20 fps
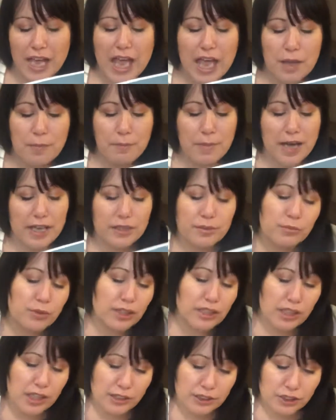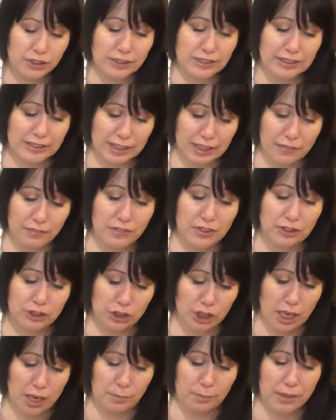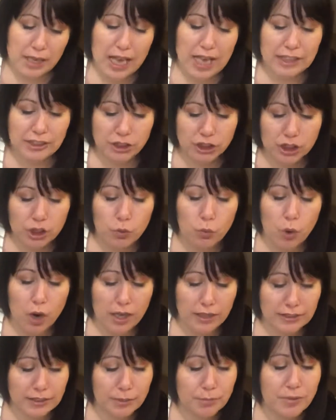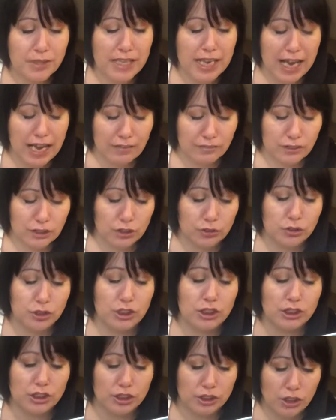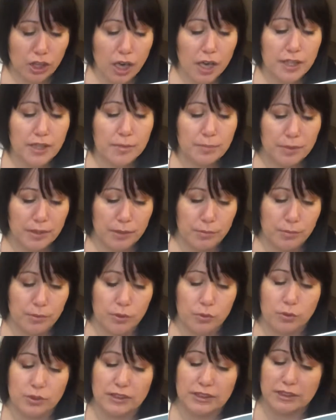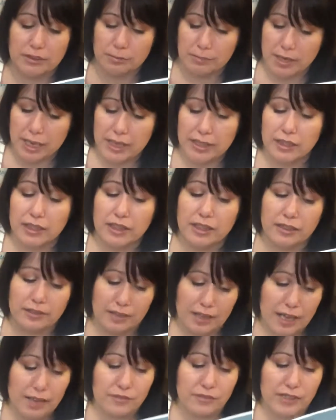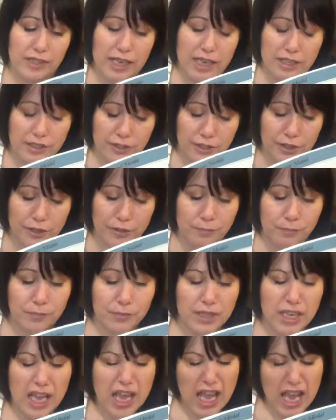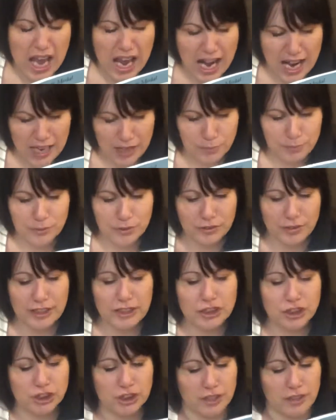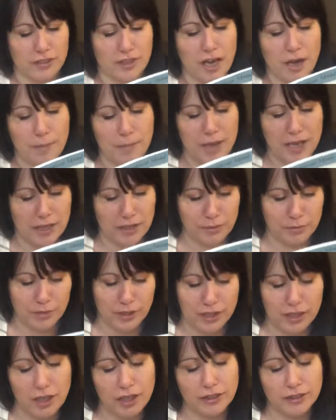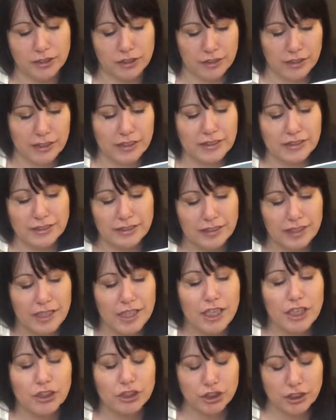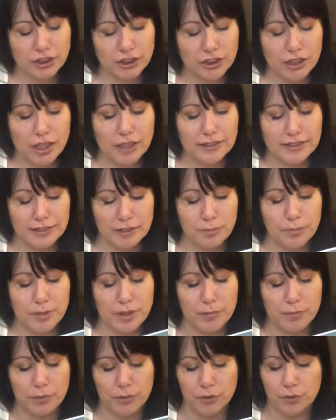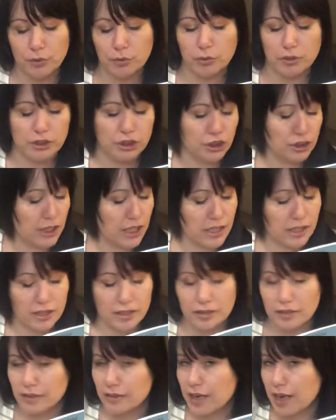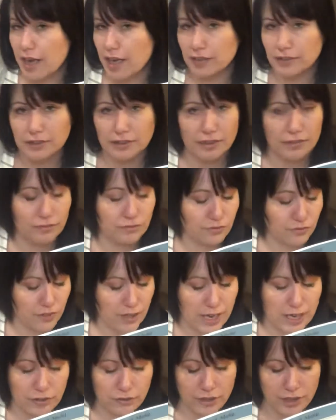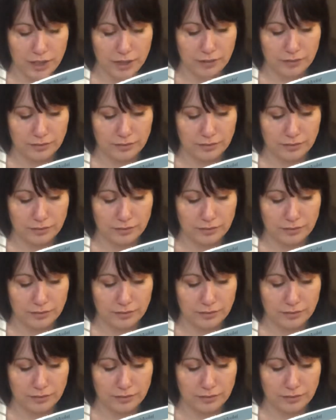Madame Rhinoceros left the shop. As she walked up the avenue, she saw the people were smiling and laughing at her. Admiration, thought Madame Rhinoceros. She saw some people who were shaking their heads and frowning.